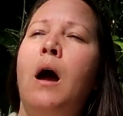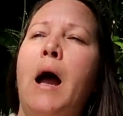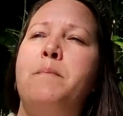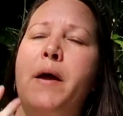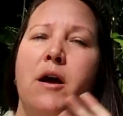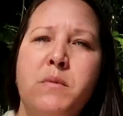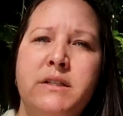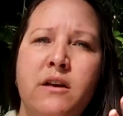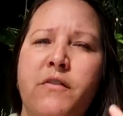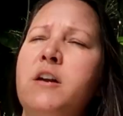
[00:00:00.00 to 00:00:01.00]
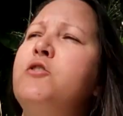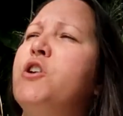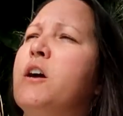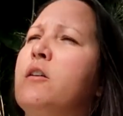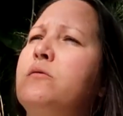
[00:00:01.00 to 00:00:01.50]
I bail myself out of
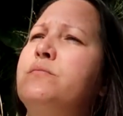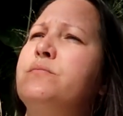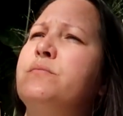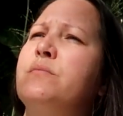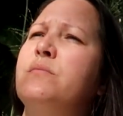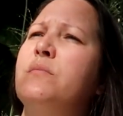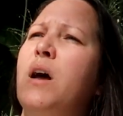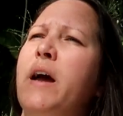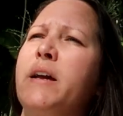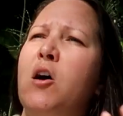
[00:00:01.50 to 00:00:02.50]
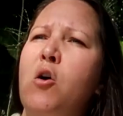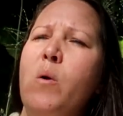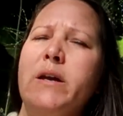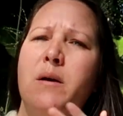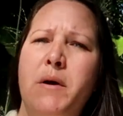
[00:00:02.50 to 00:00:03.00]
jail. I go,
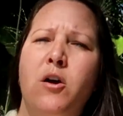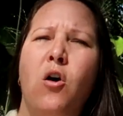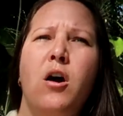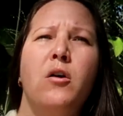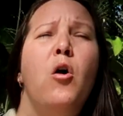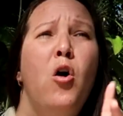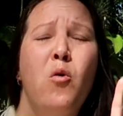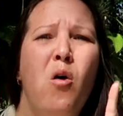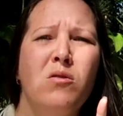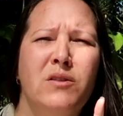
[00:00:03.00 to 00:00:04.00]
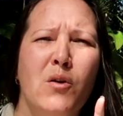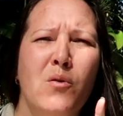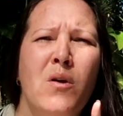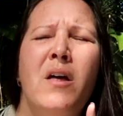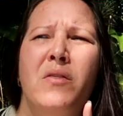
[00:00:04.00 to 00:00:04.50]
I get my car. Oh,
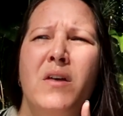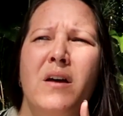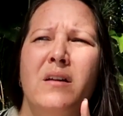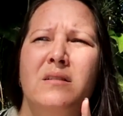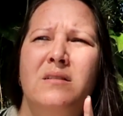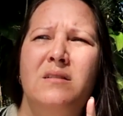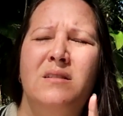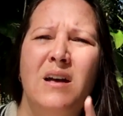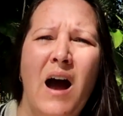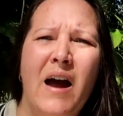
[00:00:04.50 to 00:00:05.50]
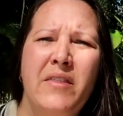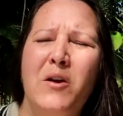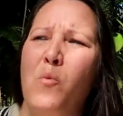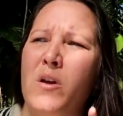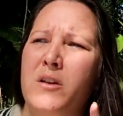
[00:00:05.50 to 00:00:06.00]
also, the guy
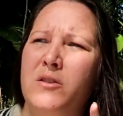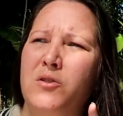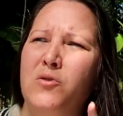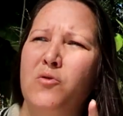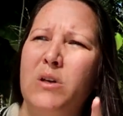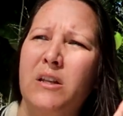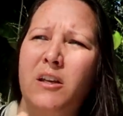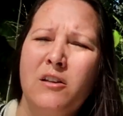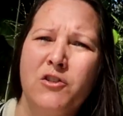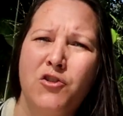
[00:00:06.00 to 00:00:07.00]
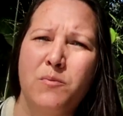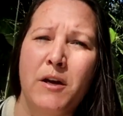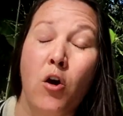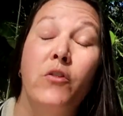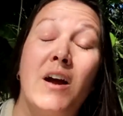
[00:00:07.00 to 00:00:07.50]
that wanted to illegally search
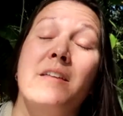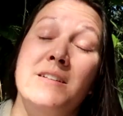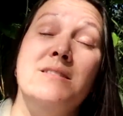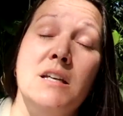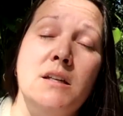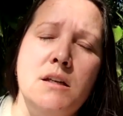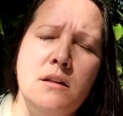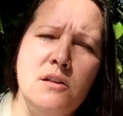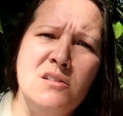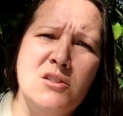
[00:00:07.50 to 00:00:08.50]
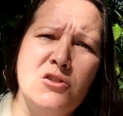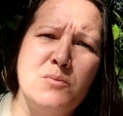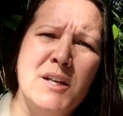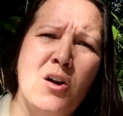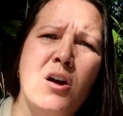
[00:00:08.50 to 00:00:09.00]
my car, the guy that did illegally
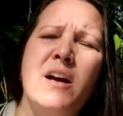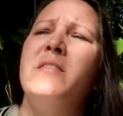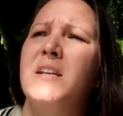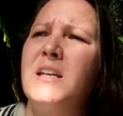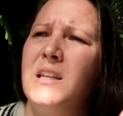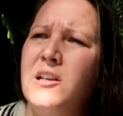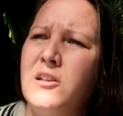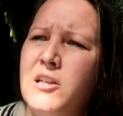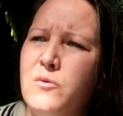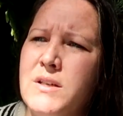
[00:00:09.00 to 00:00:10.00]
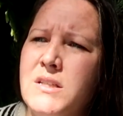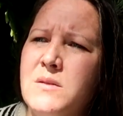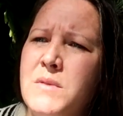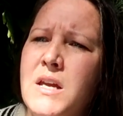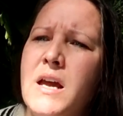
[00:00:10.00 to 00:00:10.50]
search my car and then illegally
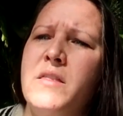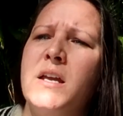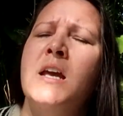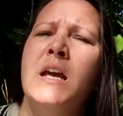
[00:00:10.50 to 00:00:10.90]
arrested me and then